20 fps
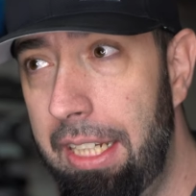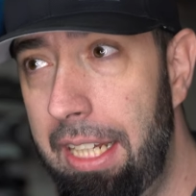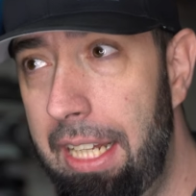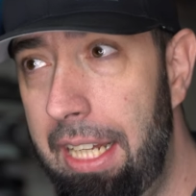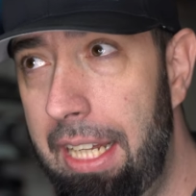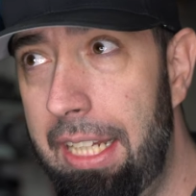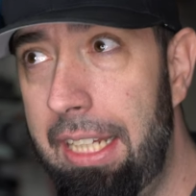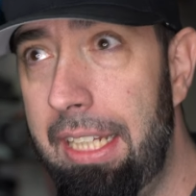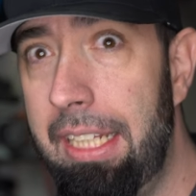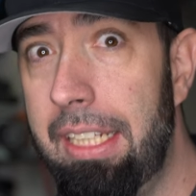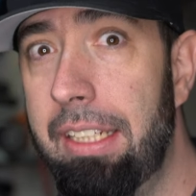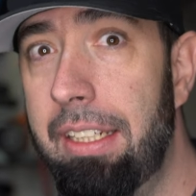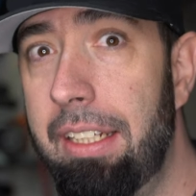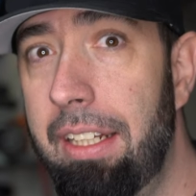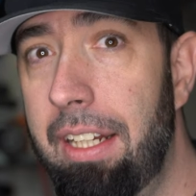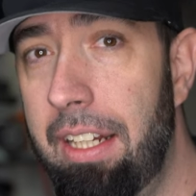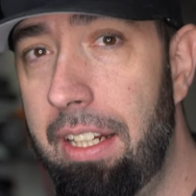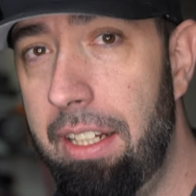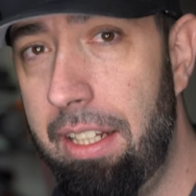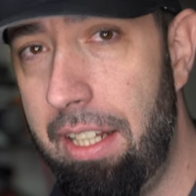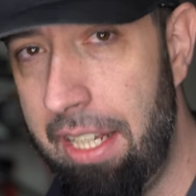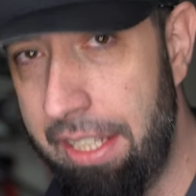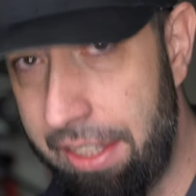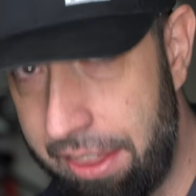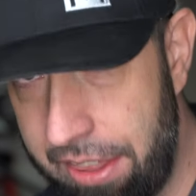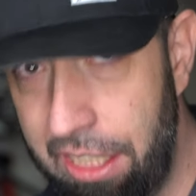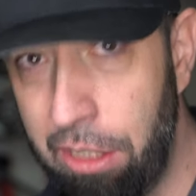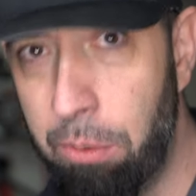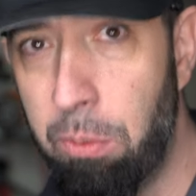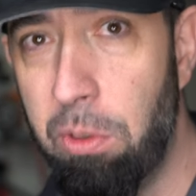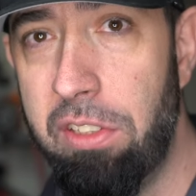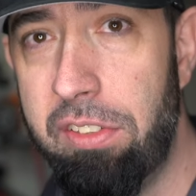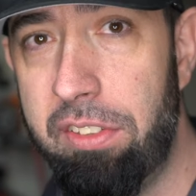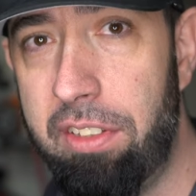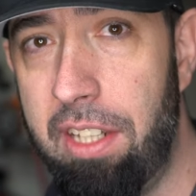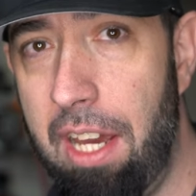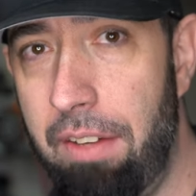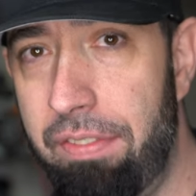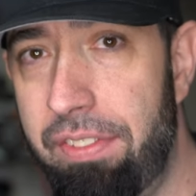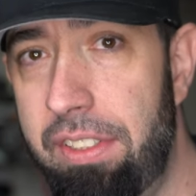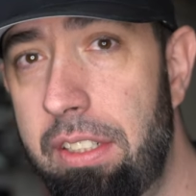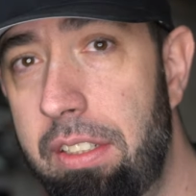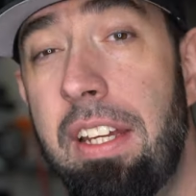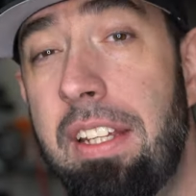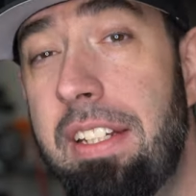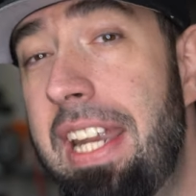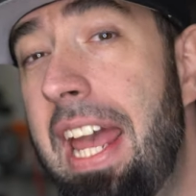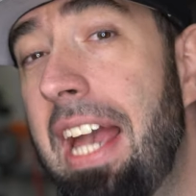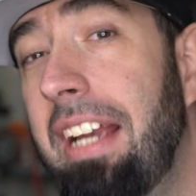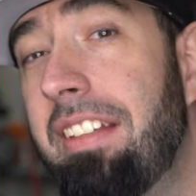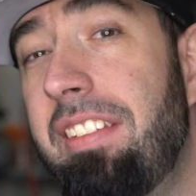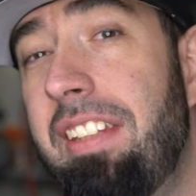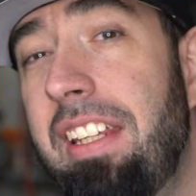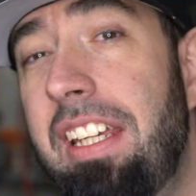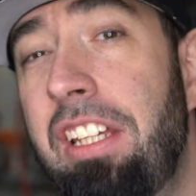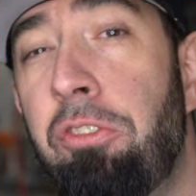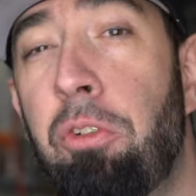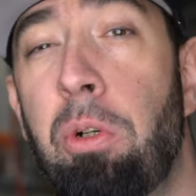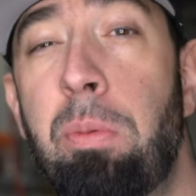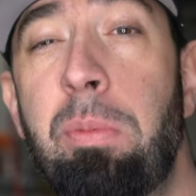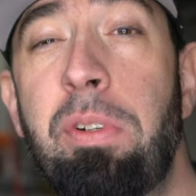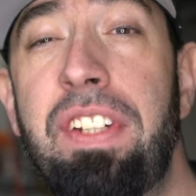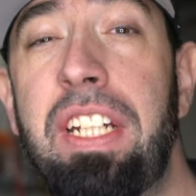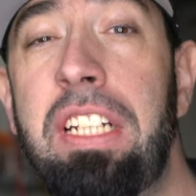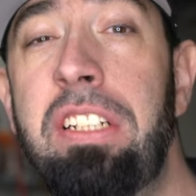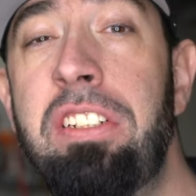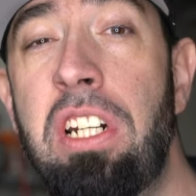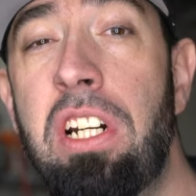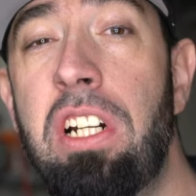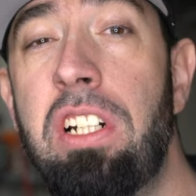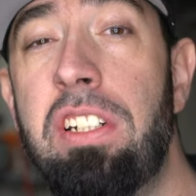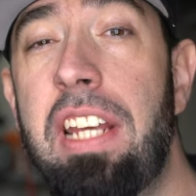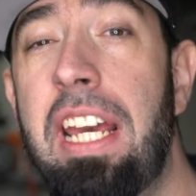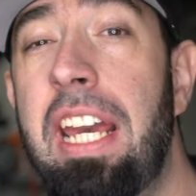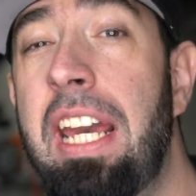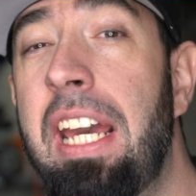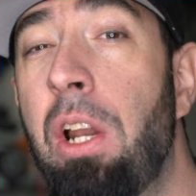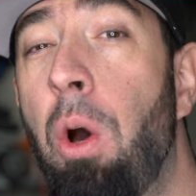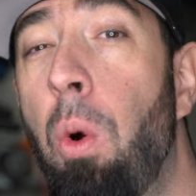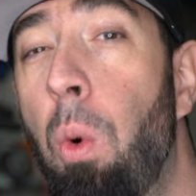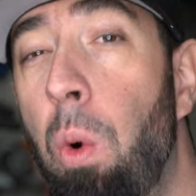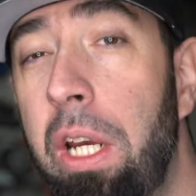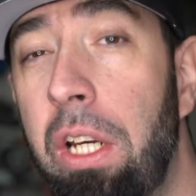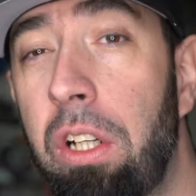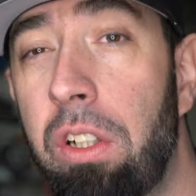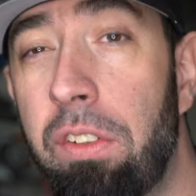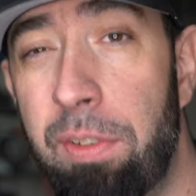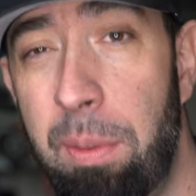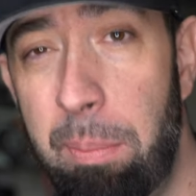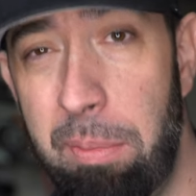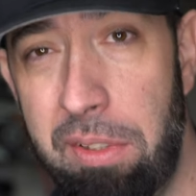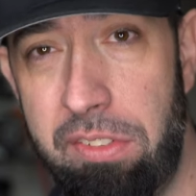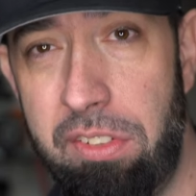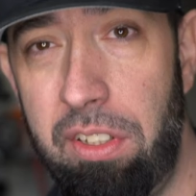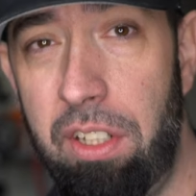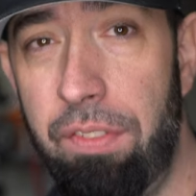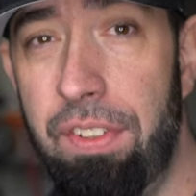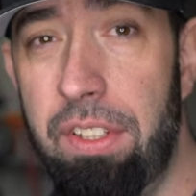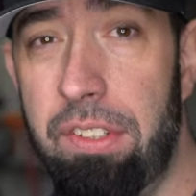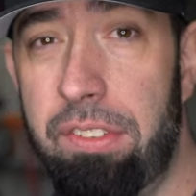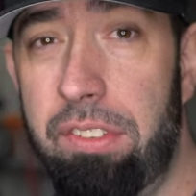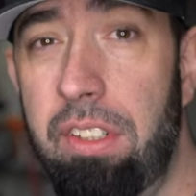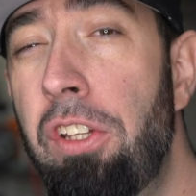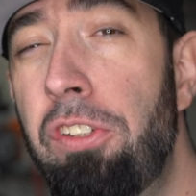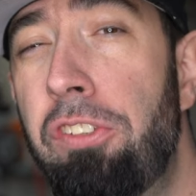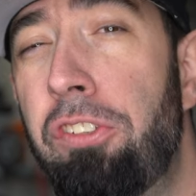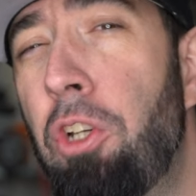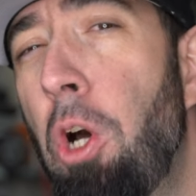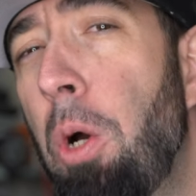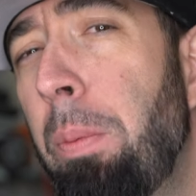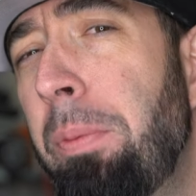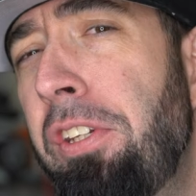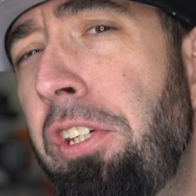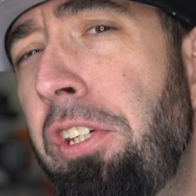Uh, I think we're scuffed. Next is removing dirt and oil from the surface. Sculpt